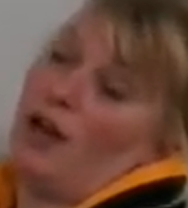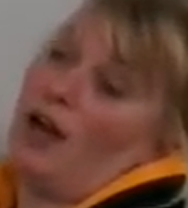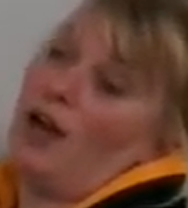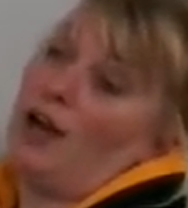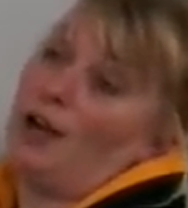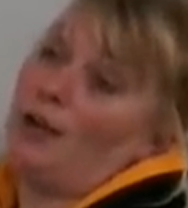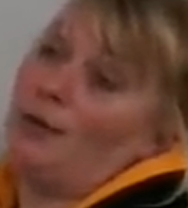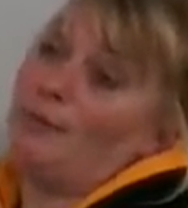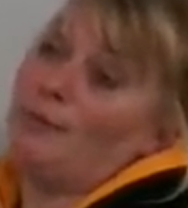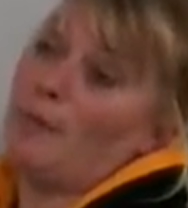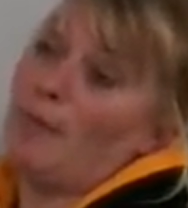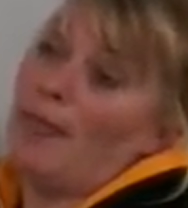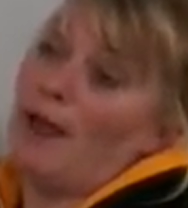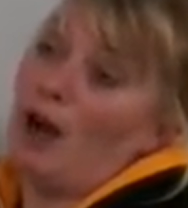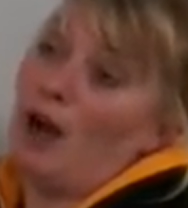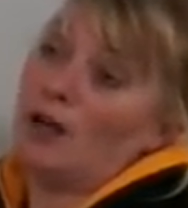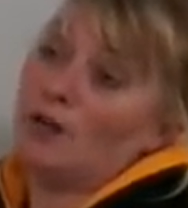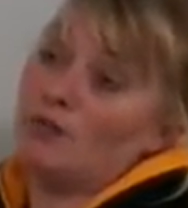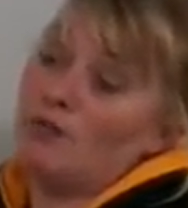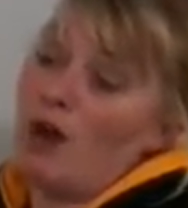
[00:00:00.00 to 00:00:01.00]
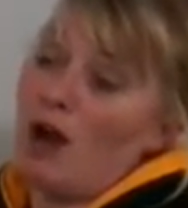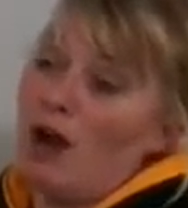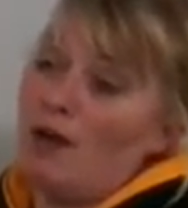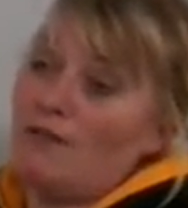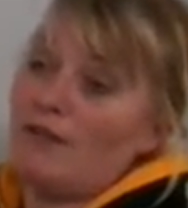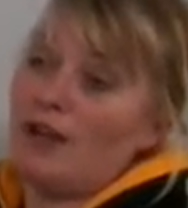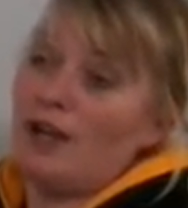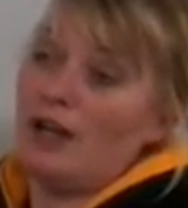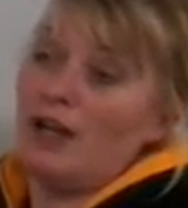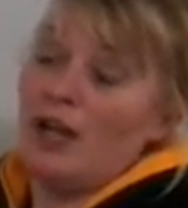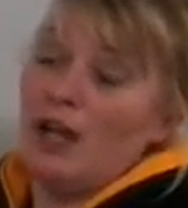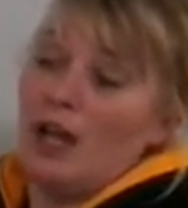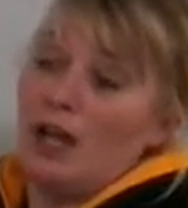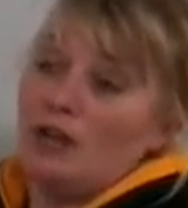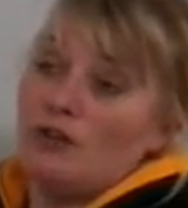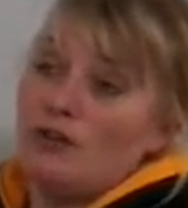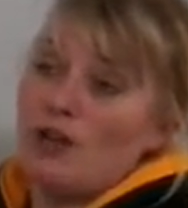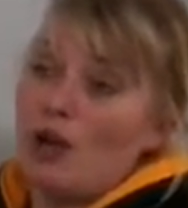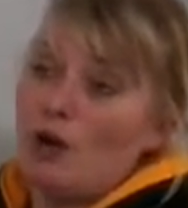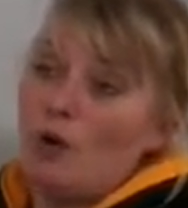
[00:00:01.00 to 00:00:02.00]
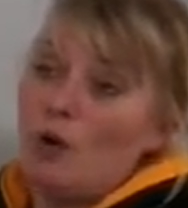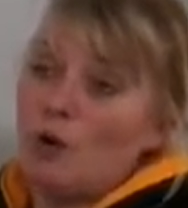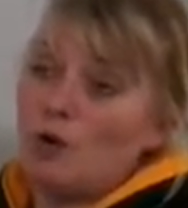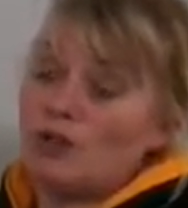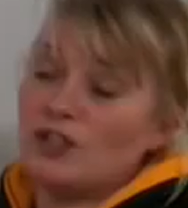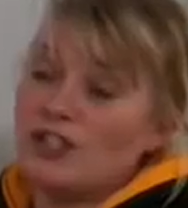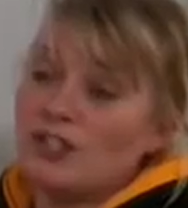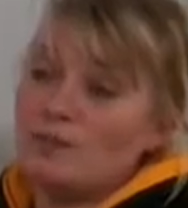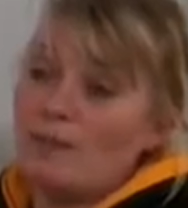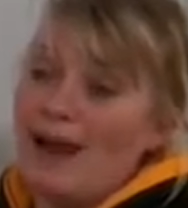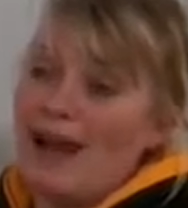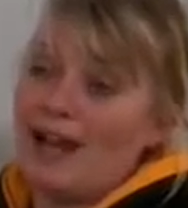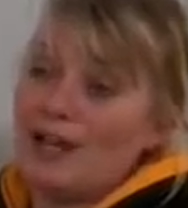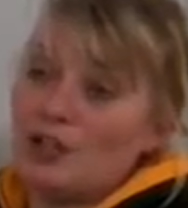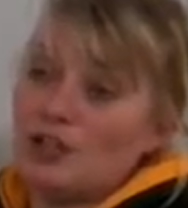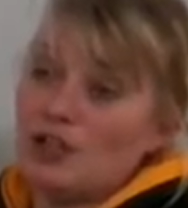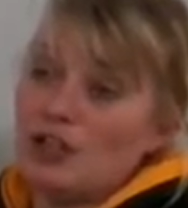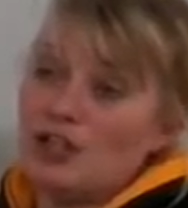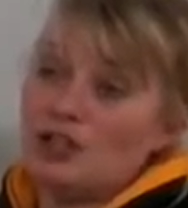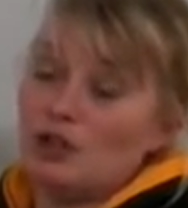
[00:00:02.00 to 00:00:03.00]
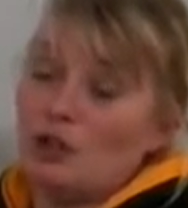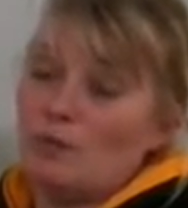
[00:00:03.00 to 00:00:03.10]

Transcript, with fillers: Um, I'd rather no horses' bandages